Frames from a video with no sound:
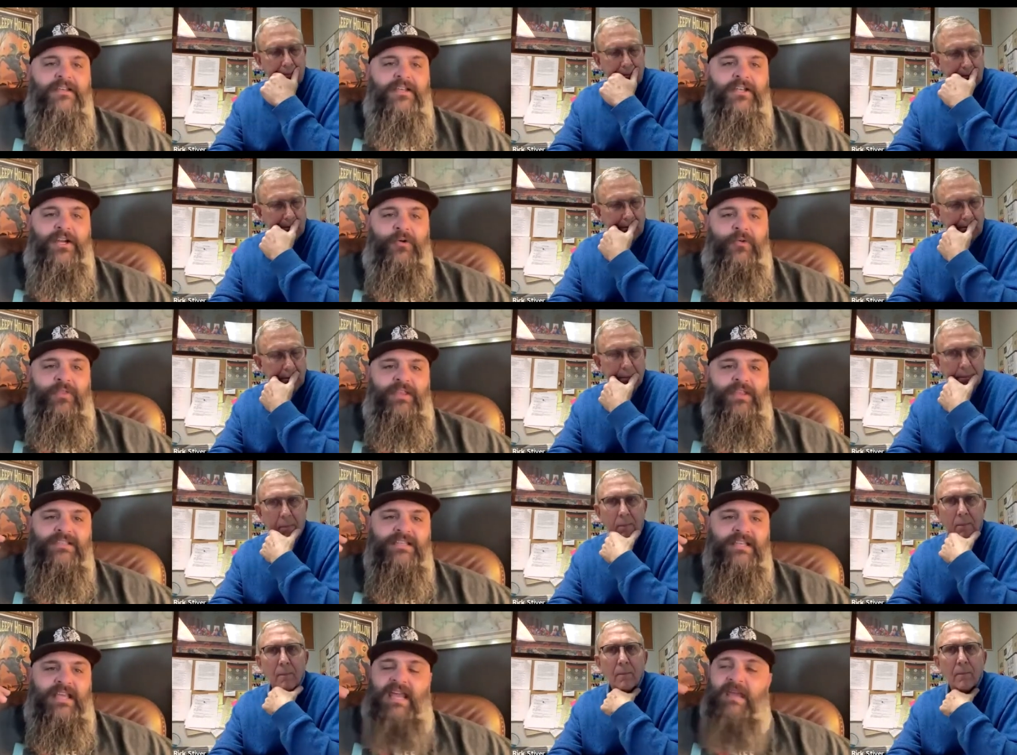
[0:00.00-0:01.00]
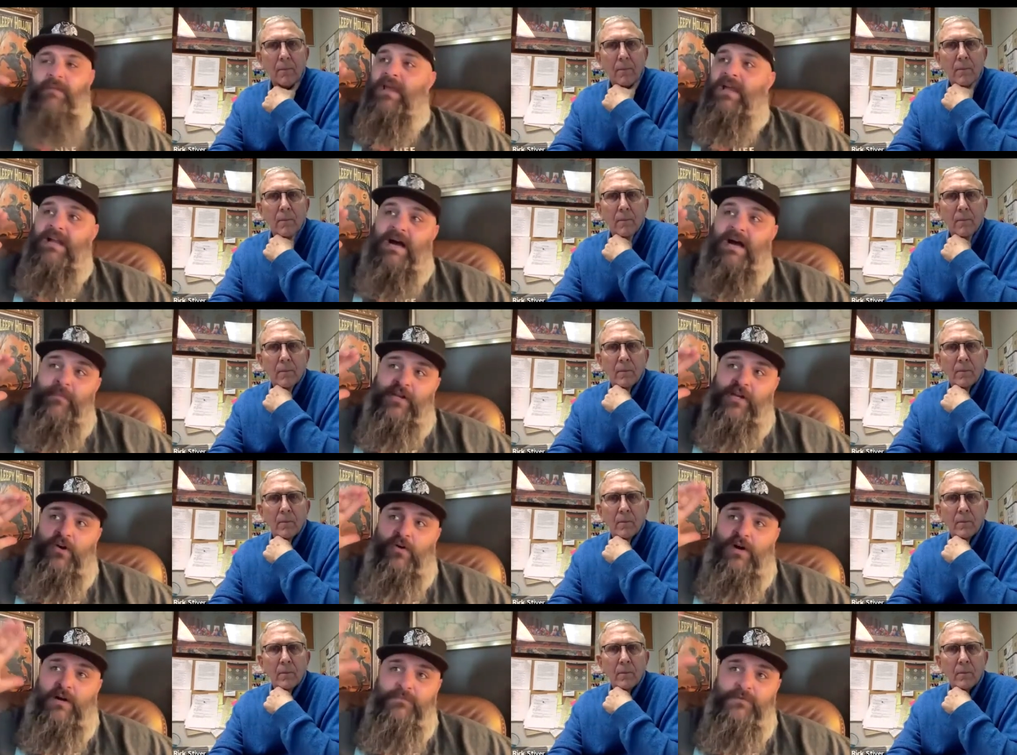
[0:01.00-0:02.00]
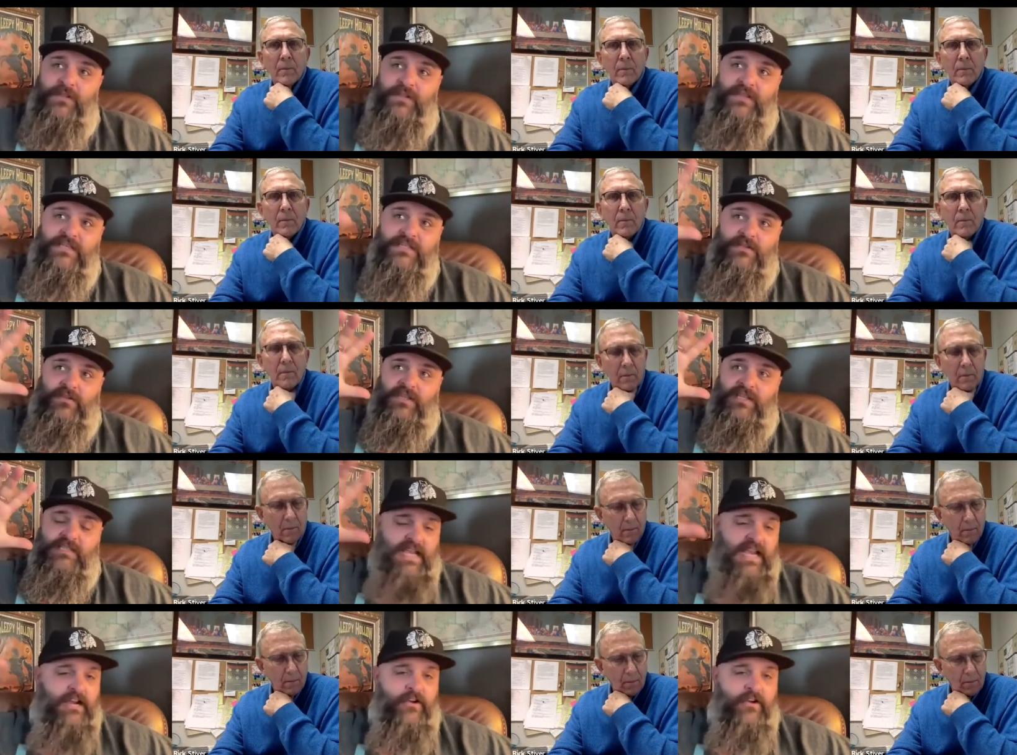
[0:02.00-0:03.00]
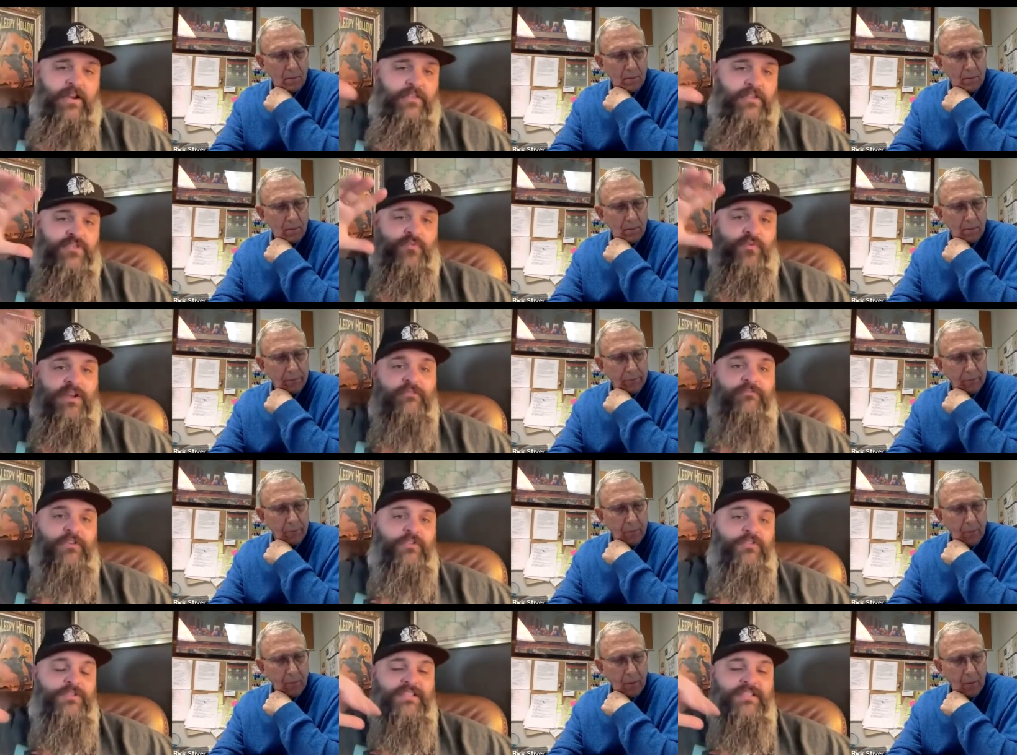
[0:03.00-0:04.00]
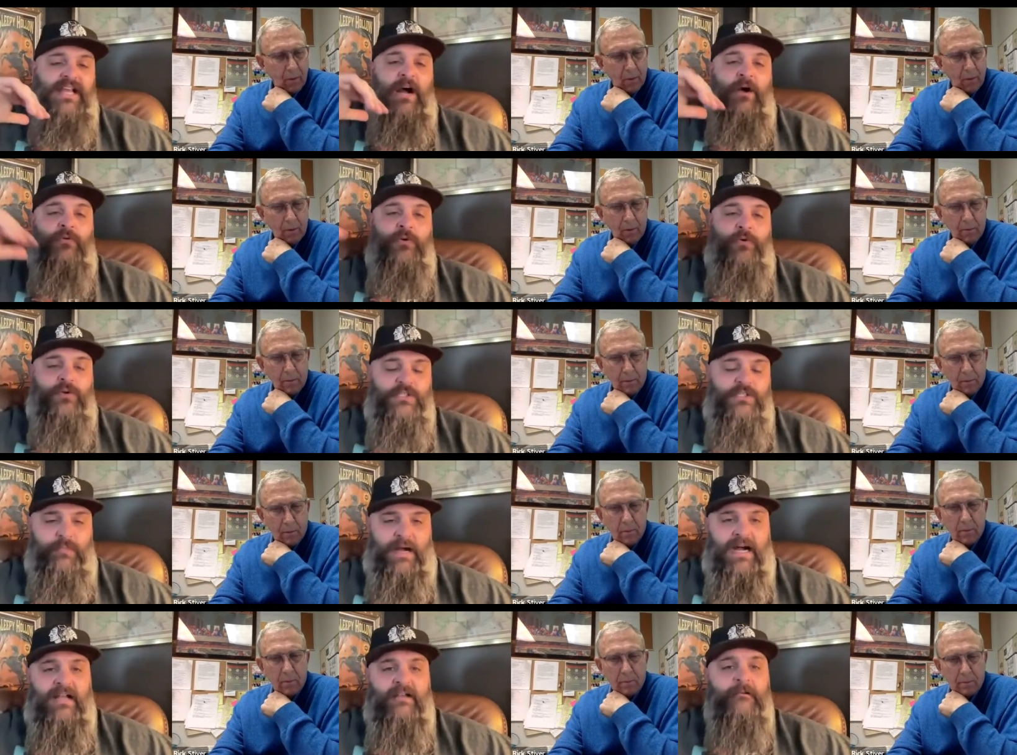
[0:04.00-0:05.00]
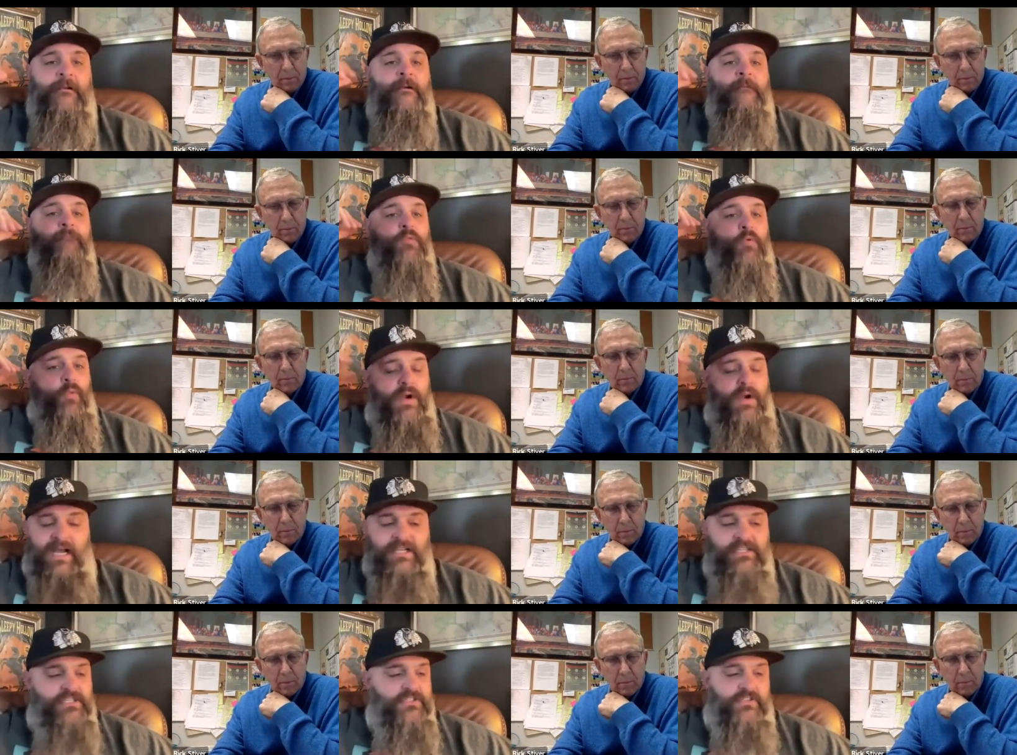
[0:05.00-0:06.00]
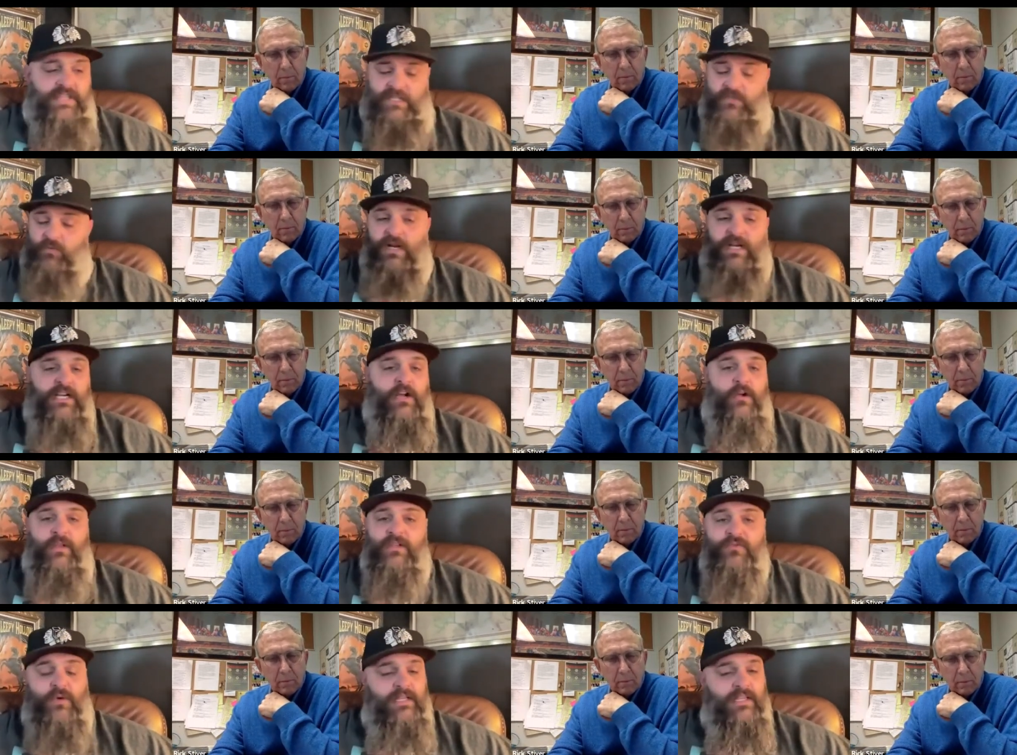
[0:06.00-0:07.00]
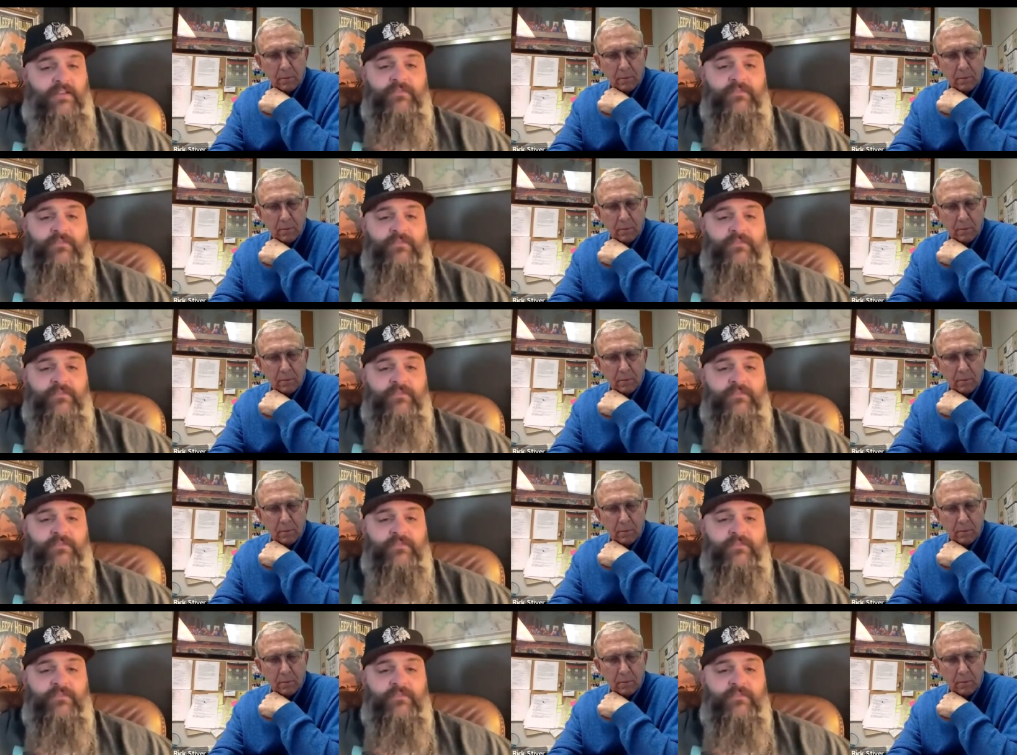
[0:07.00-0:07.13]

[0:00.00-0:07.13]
Speaker 1: You know, this, hey man, I'm gonna go up to this this area, this refuge, this outdoor spot where I just that's where I go. That's where I